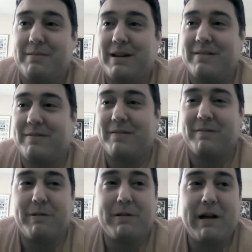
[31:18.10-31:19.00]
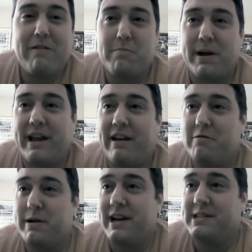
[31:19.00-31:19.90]
mean, everybody
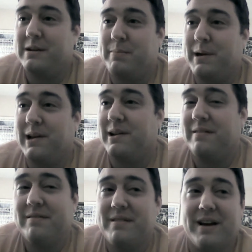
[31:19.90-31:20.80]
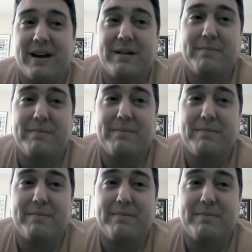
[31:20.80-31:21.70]
has an opinion, and
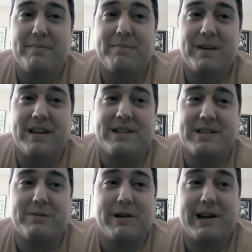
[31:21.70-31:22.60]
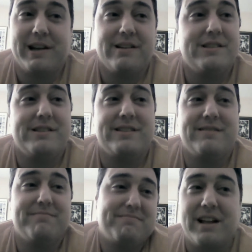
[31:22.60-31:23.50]
that's just the way it is.
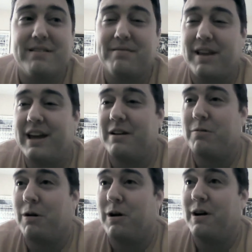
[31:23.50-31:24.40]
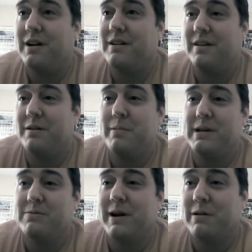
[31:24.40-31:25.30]
It's not like you're wrong.
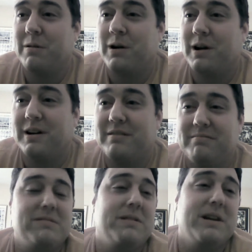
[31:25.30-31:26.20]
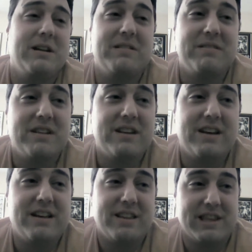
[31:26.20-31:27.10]
Nobody's right or wrong. I mean,
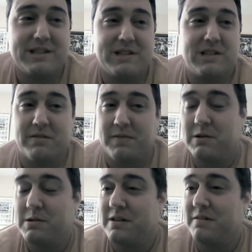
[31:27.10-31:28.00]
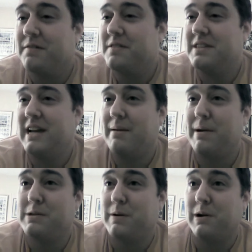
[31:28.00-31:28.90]
this is just the views of
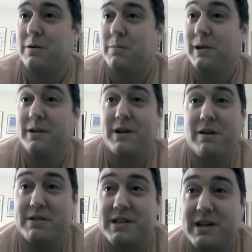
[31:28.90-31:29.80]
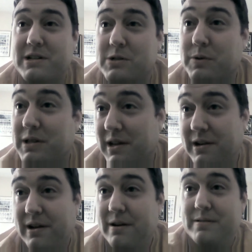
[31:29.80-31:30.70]
Taphouse Paranormal and conversations with the
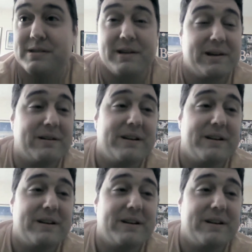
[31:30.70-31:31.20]
unknown. So,